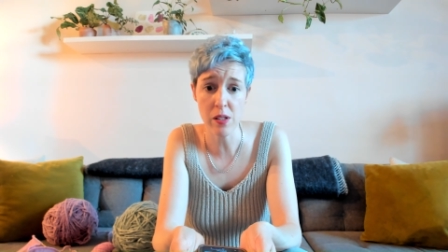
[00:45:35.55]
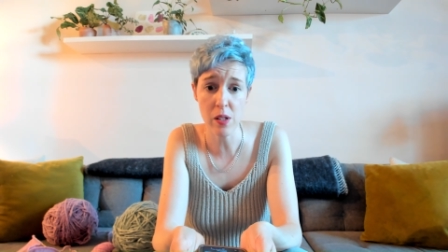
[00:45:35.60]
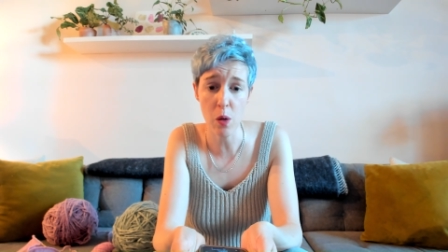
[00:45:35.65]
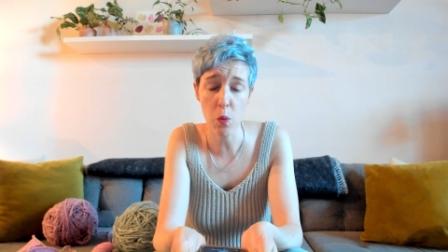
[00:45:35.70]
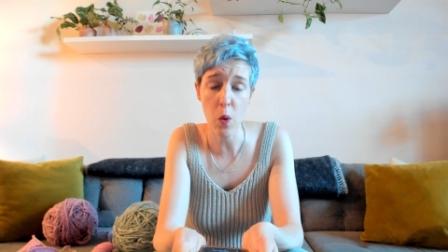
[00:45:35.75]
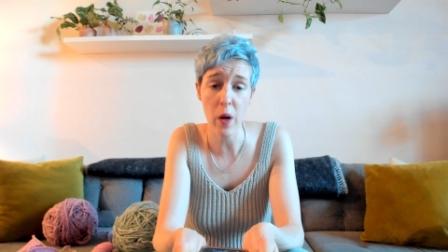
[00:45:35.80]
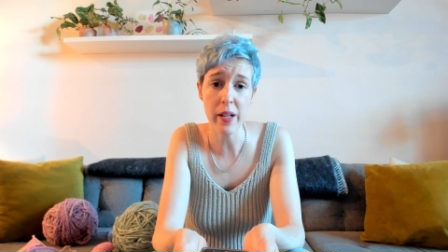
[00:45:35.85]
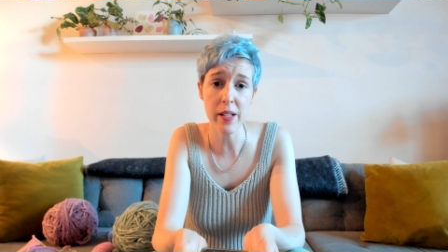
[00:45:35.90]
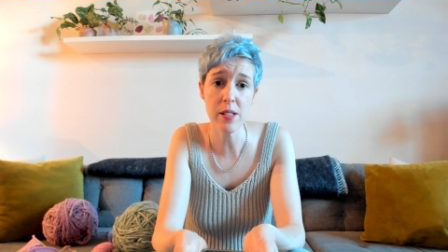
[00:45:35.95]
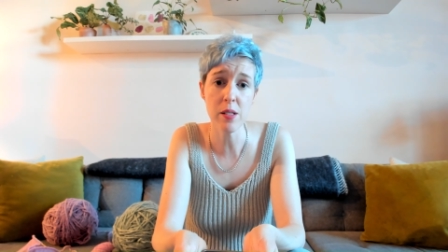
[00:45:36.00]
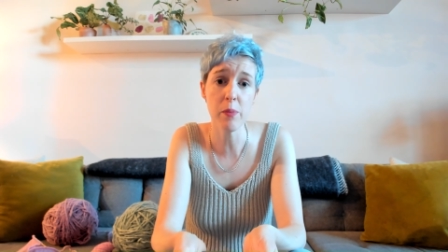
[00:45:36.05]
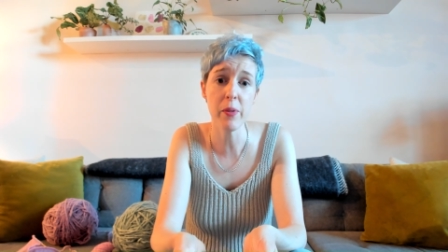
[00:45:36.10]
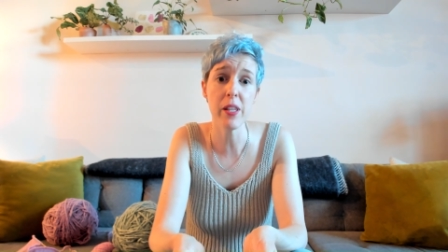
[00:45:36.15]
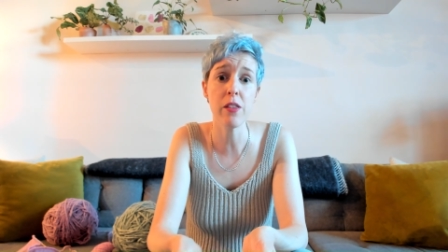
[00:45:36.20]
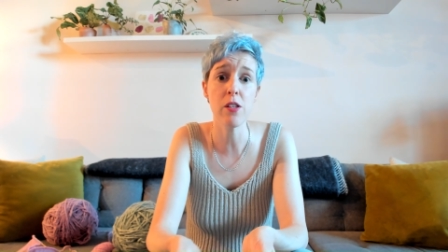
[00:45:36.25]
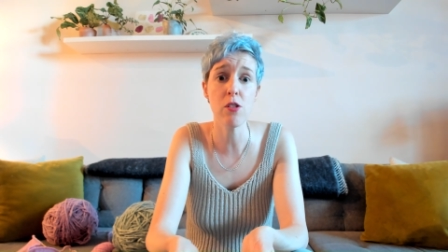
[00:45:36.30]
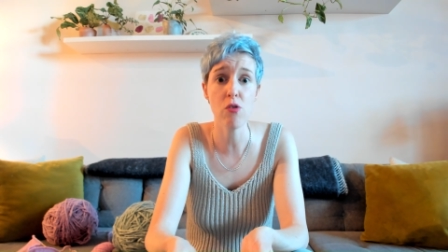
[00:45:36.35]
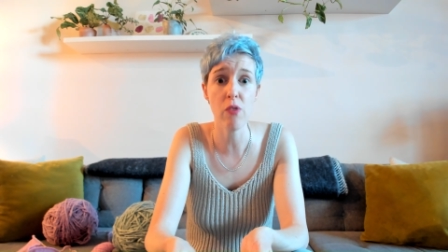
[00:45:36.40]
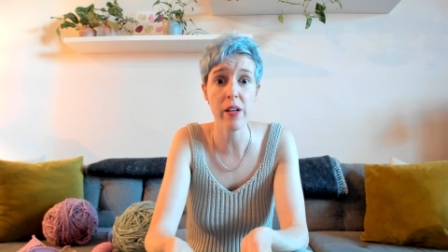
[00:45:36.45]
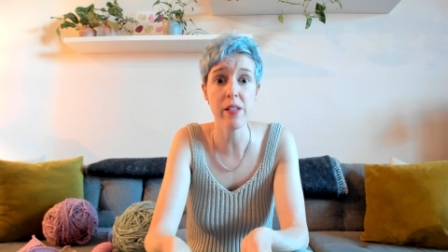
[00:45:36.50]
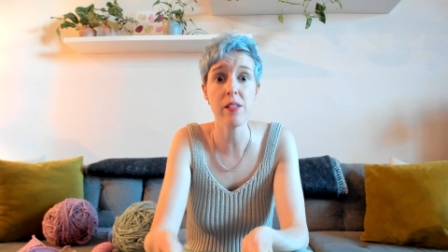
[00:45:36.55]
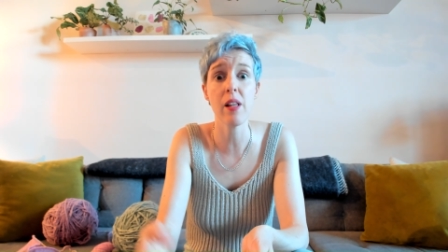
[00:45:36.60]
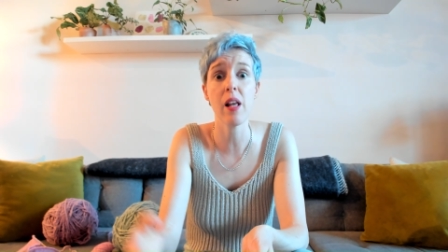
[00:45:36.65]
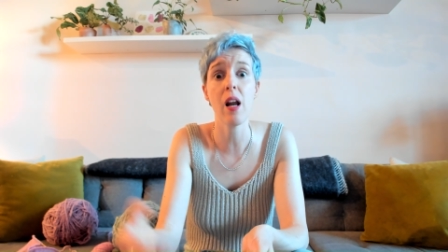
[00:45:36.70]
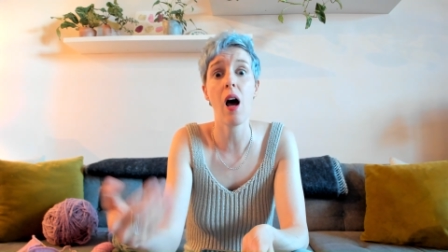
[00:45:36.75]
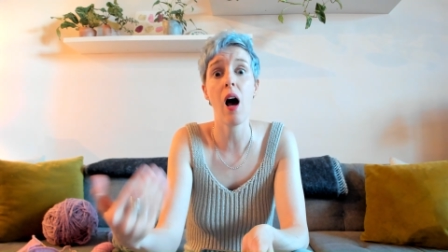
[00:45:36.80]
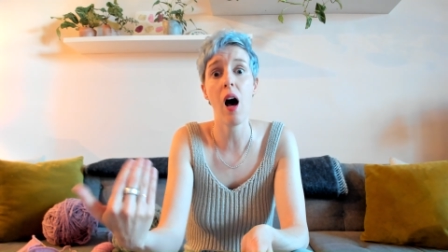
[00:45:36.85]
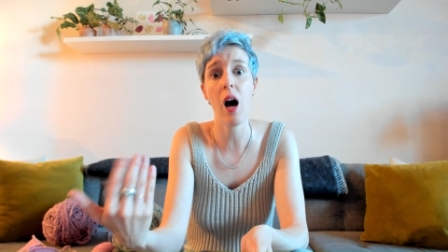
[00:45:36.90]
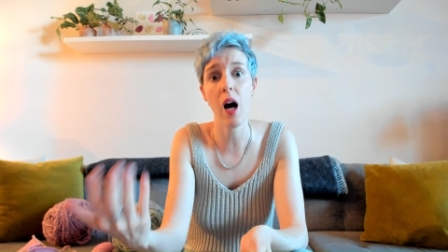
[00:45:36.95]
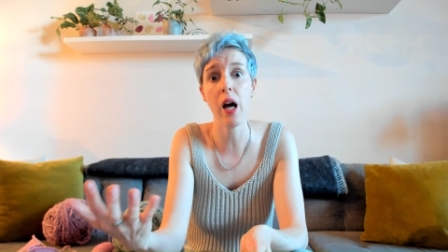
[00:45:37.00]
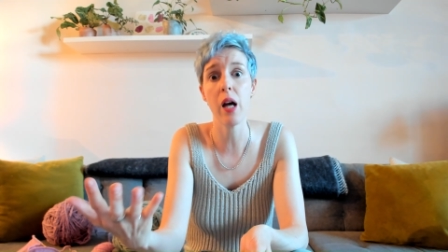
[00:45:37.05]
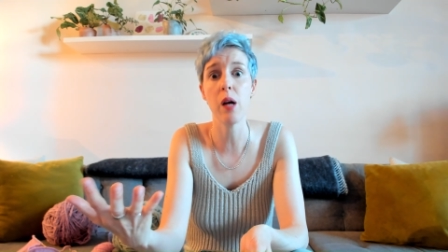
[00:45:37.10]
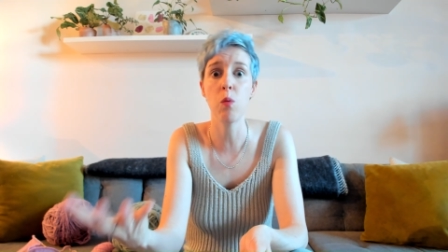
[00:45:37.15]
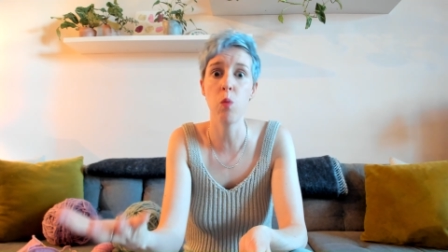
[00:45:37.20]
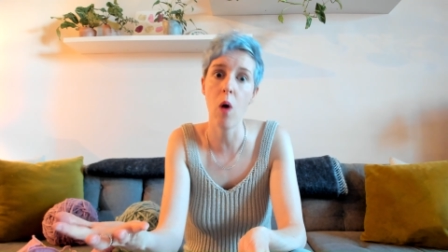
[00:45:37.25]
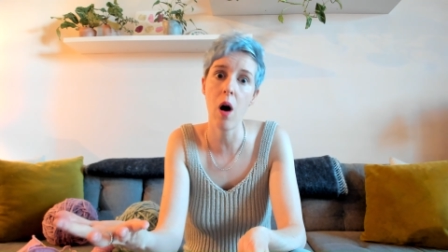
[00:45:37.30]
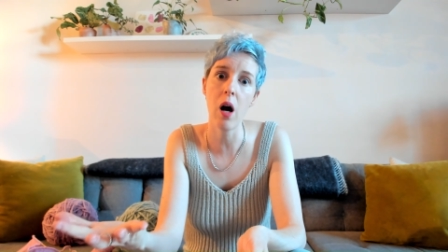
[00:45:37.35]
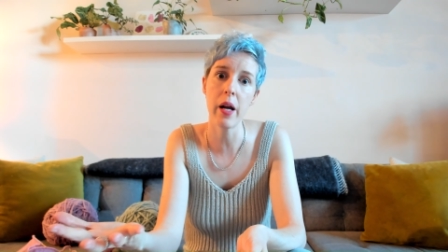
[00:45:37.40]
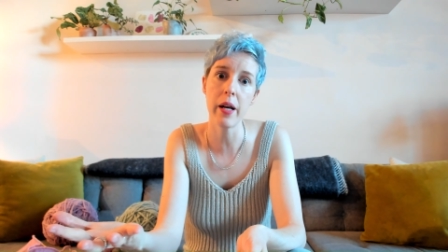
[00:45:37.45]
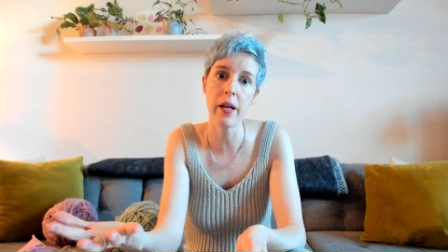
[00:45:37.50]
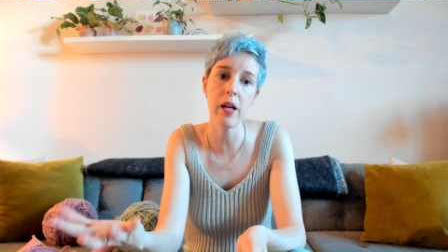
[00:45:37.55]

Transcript: I want it to be the dress that I want